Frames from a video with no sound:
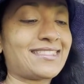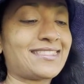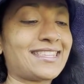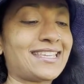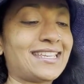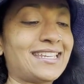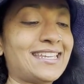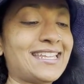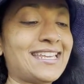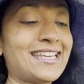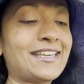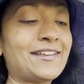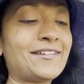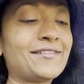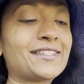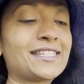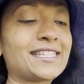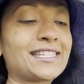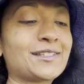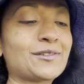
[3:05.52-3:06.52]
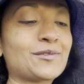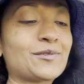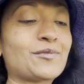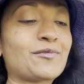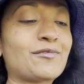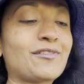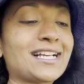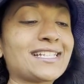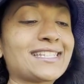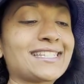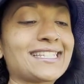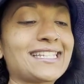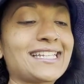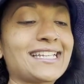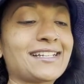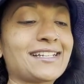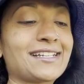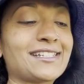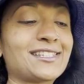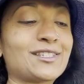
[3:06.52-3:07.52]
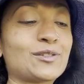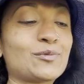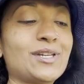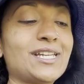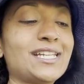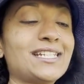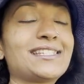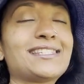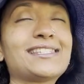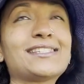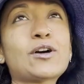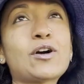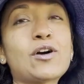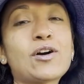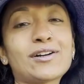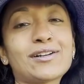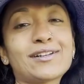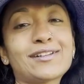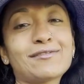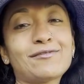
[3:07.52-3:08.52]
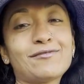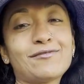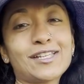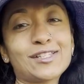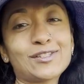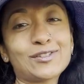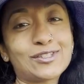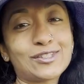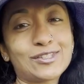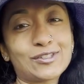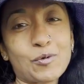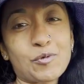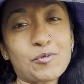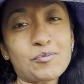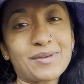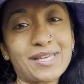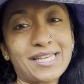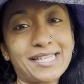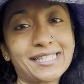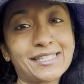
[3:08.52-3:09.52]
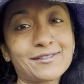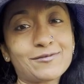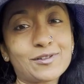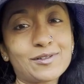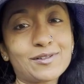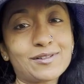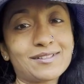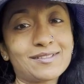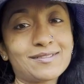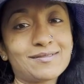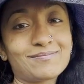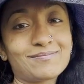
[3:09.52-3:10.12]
The leaves rustling a sweet song feels so peaceful.